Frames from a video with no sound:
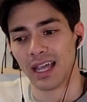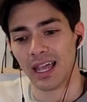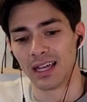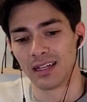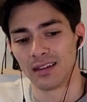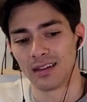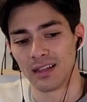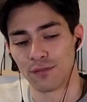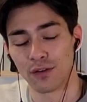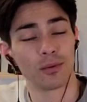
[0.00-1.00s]
And
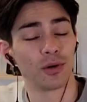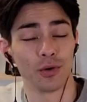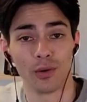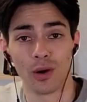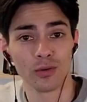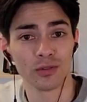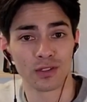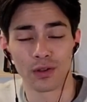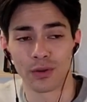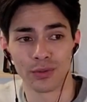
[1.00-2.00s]
the farmer who
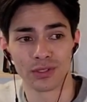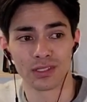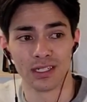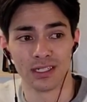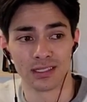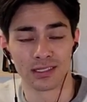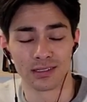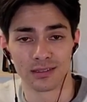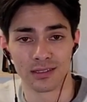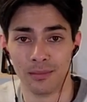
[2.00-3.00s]
owns the goose
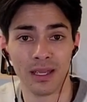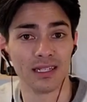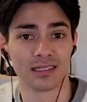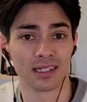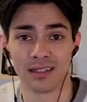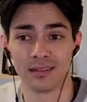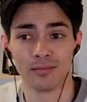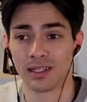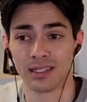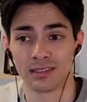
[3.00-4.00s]
is amazed
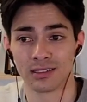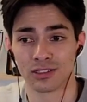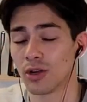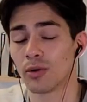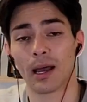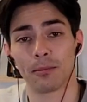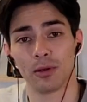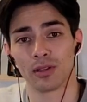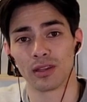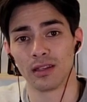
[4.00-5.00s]
and is so
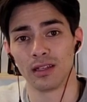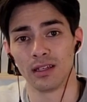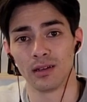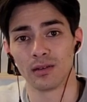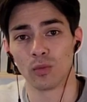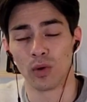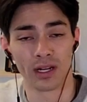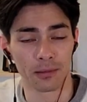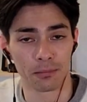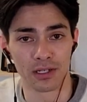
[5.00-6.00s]
happy with the
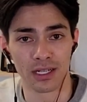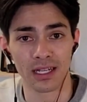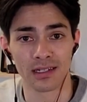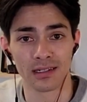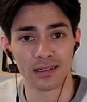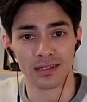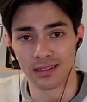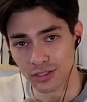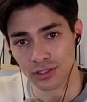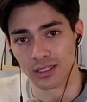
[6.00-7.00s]
one egg per day
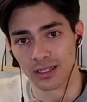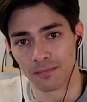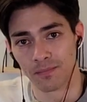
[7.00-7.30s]
initially.